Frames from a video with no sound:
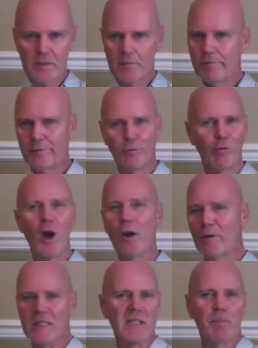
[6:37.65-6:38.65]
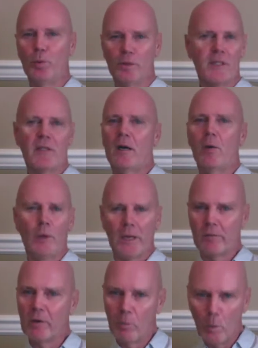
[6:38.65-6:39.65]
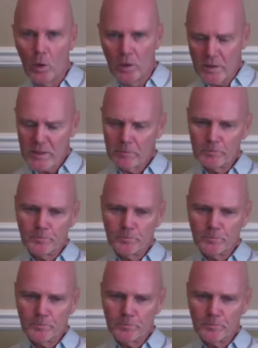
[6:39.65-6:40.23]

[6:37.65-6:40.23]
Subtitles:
Ferrari sports car, whatever it was,